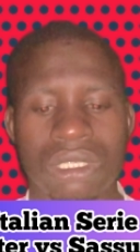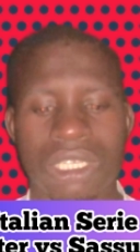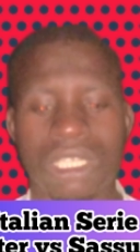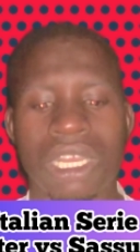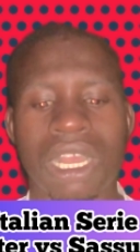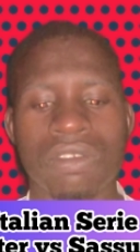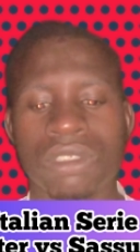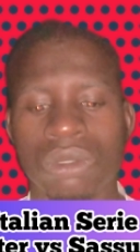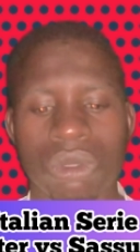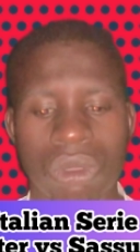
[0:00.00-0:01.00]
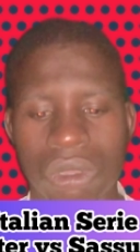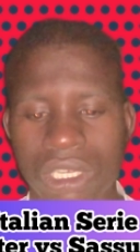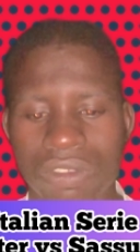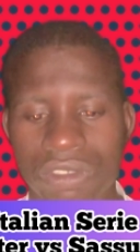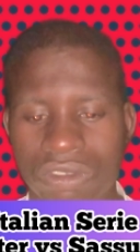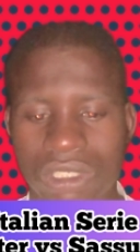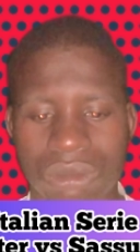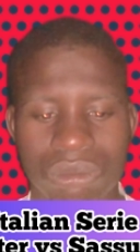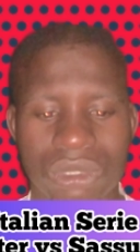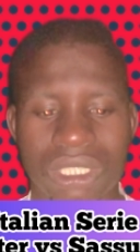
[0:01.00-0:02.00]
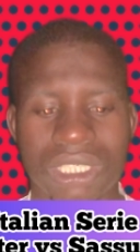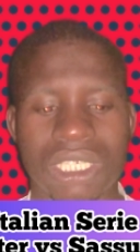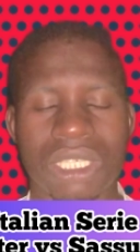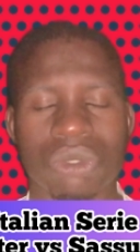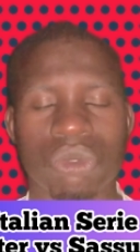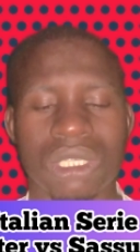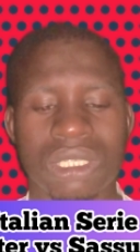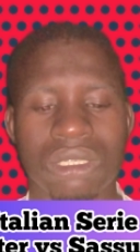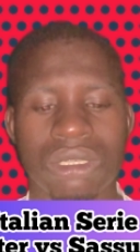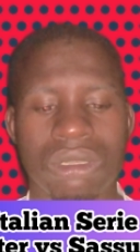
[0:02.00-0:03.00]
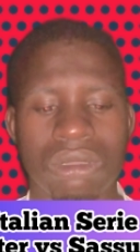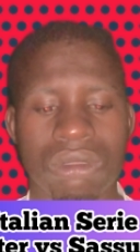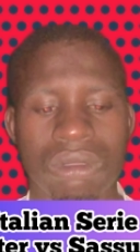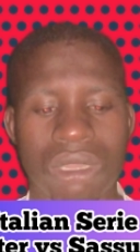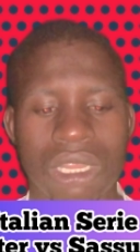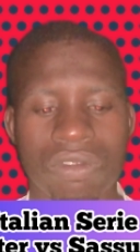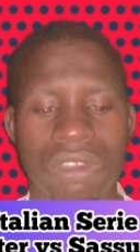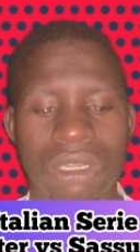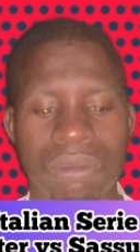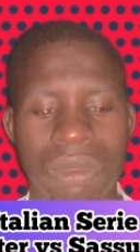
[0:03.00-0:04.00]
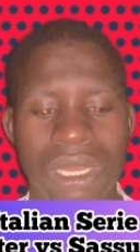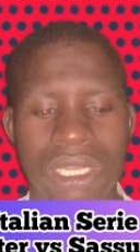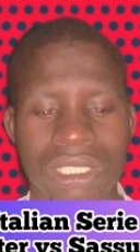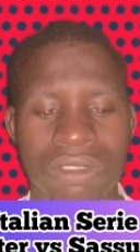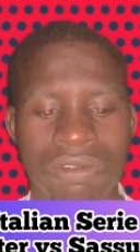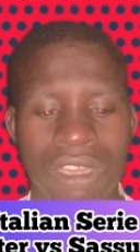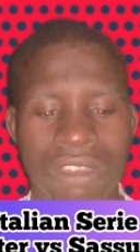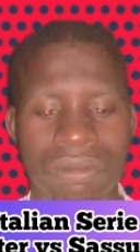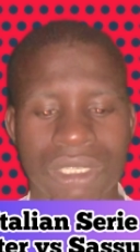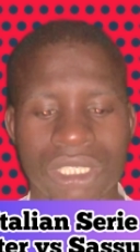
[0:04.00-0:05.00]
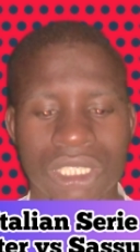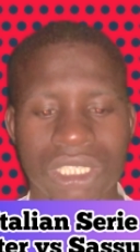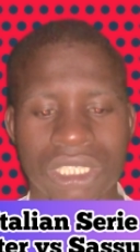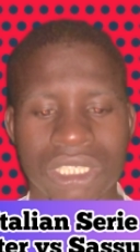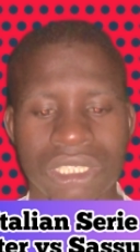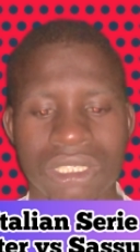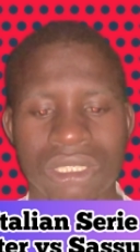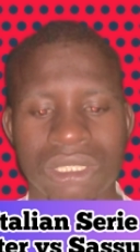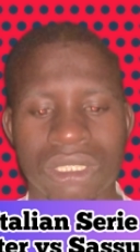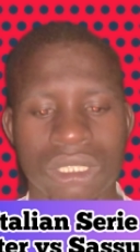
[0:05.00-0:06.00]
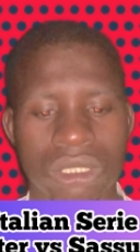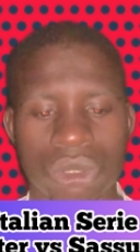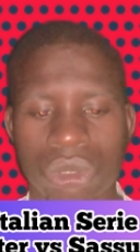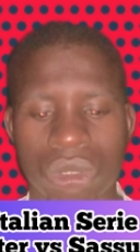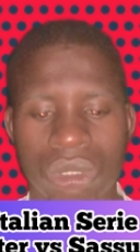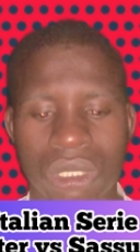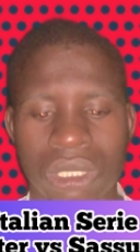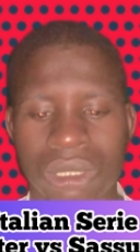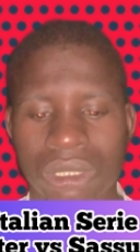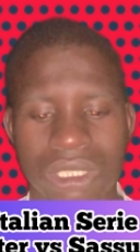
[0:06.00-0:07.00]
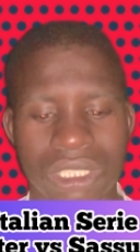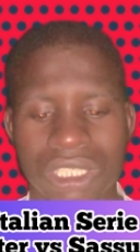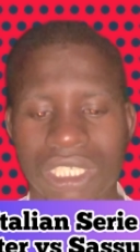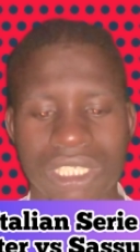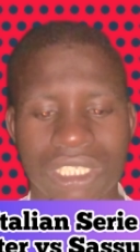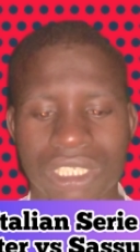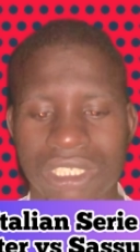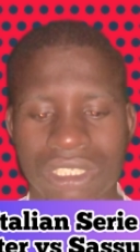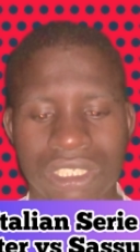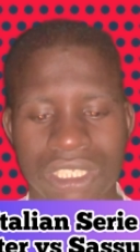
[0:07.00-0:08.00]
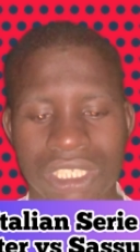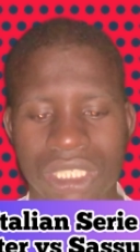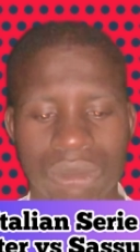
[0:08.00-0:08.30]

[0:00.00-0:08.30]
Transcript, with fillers: and having all the 15 points as well for the past five matches, Sassuolo is getting six